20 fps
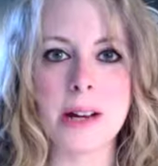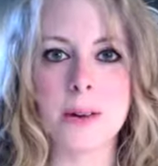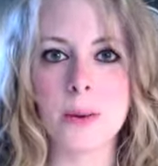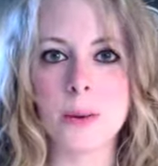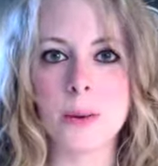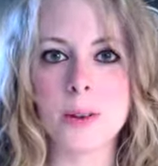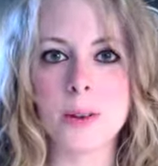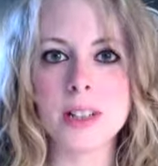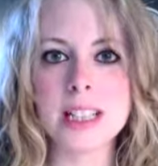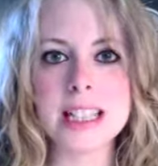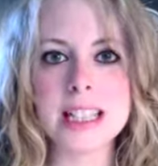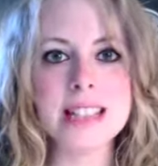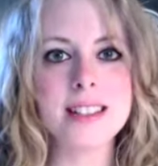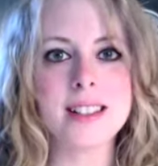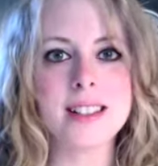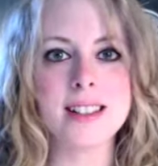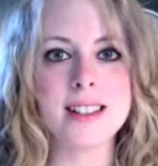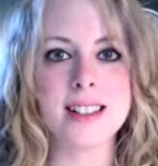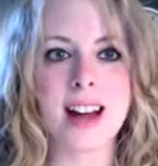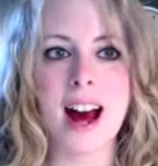cool
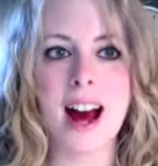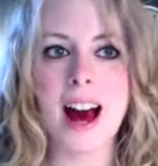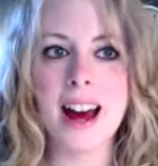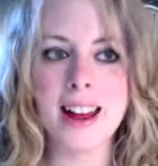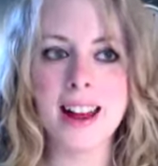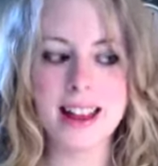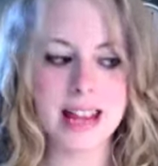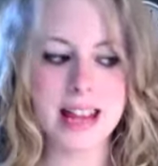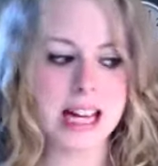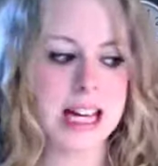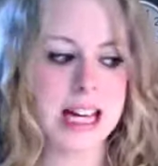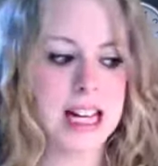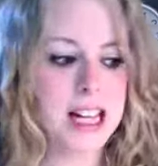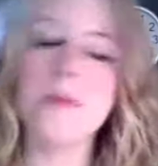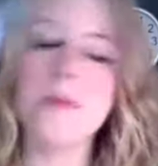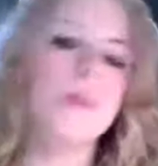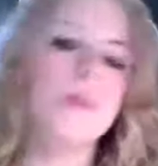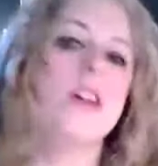deals, I think.